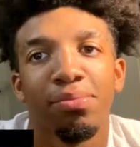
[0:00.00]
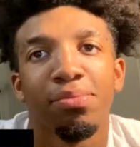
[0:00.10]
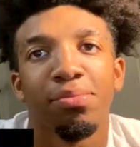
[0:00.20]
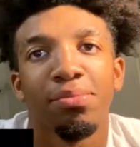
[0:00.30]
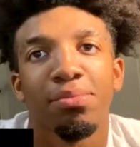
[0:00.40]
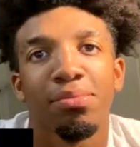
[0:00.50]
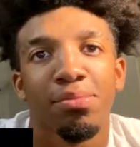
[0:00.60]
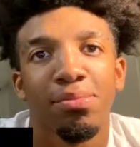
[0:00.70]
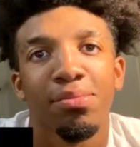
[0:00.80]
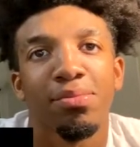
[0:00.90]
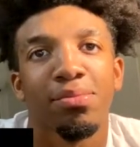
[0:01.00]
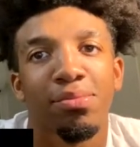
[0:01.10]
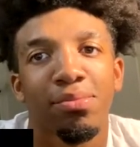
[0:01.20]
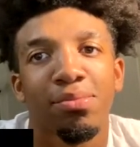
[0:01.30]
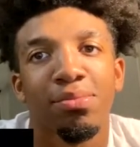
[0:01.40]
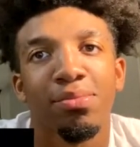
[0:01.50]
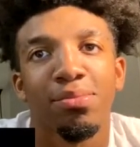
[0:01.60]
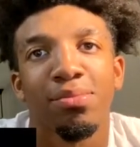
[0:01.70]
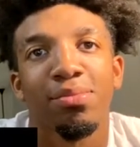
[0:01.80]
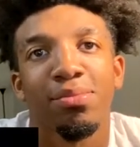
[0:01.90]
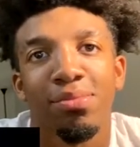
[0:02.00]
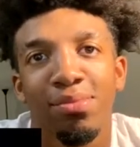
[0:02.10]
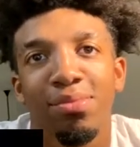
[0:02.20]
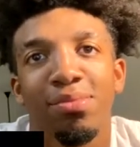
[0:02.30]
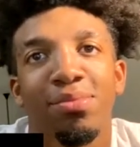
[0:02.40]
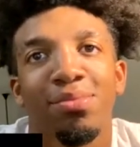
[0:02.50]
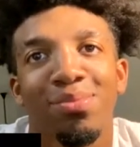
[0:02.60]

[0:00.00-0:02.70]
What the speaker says: (silent)